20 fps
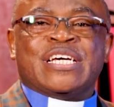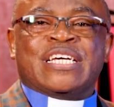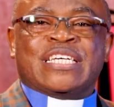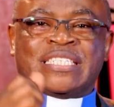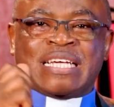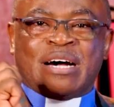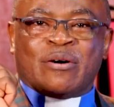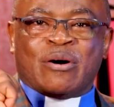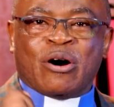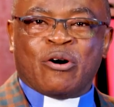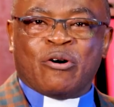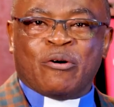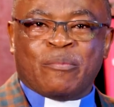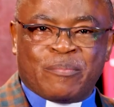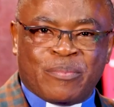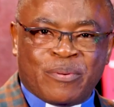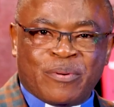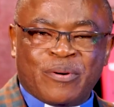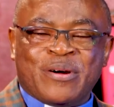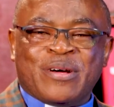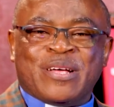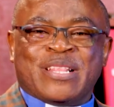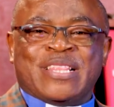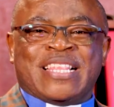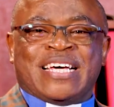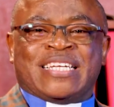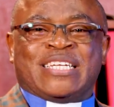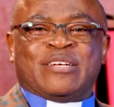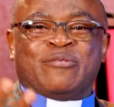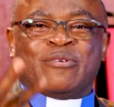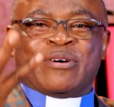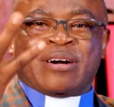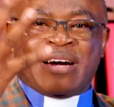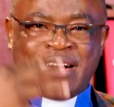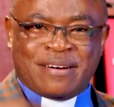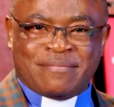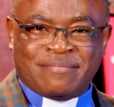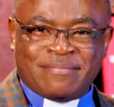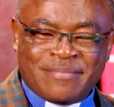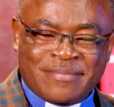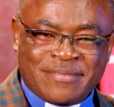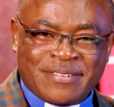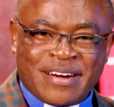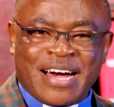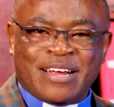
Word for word: is our hope that he will come,